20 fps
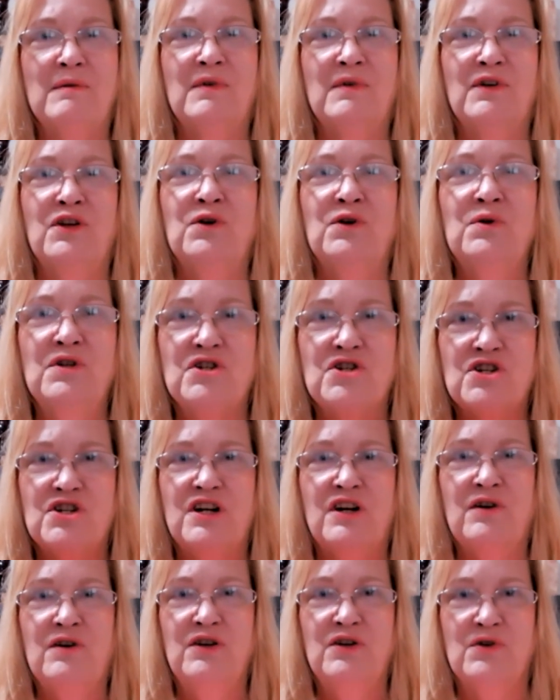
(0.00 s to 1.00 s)
you to
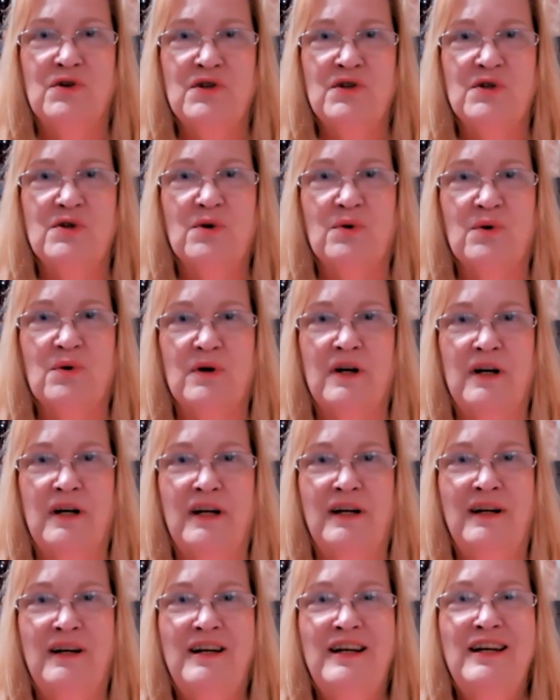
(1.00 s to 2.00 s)
share your
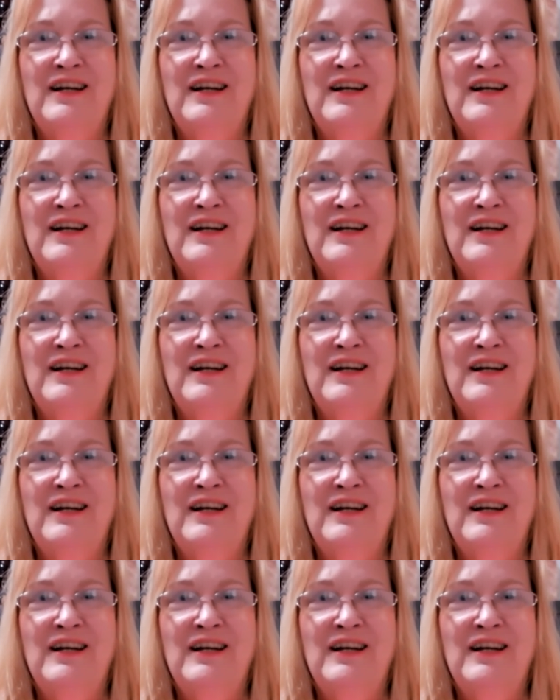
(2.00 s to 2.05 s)
story